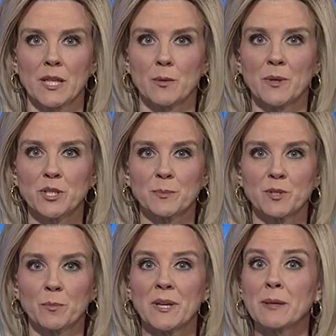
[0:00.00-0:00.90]
The
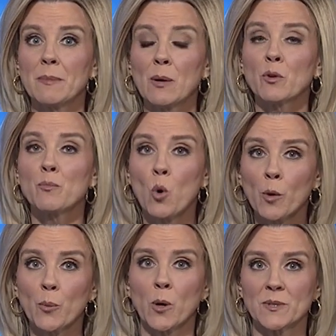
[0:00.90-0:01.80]
bishops are being met with
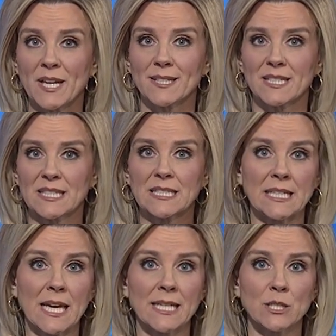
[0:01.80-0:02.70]
more protests
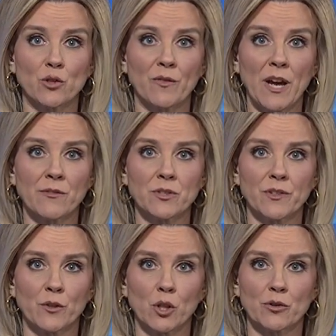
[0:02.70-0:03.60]
today. Survivors
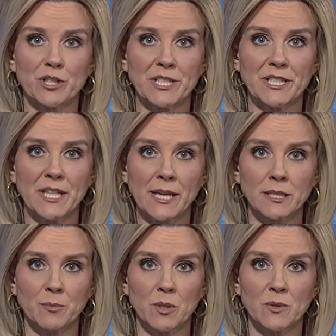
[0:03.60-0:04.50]
of clergy
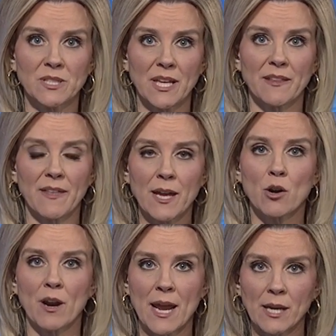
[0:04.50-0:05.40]
sex abuse say they
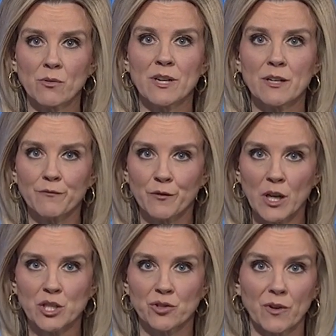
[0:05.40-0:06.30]
are angry and
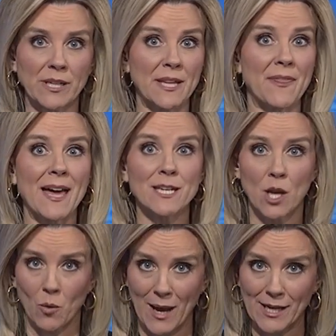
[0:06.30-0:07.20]
frustrated that
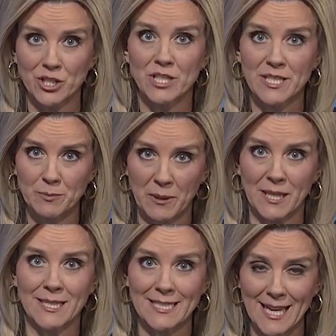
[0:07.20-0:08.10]
no action is
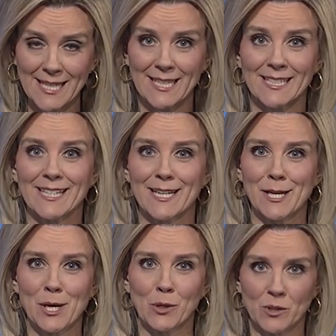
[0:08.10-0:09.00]
being taken.
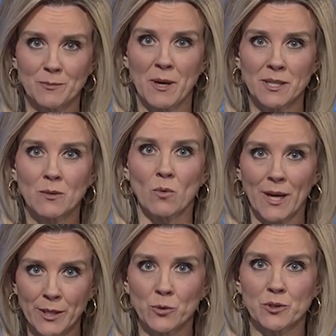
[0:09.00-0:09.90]
Correspondent
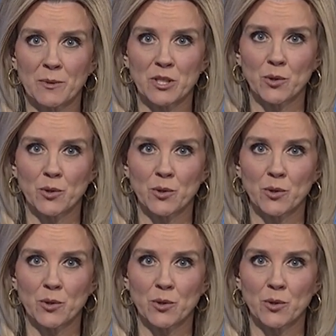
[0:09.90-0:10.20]
Wyatt Goolsby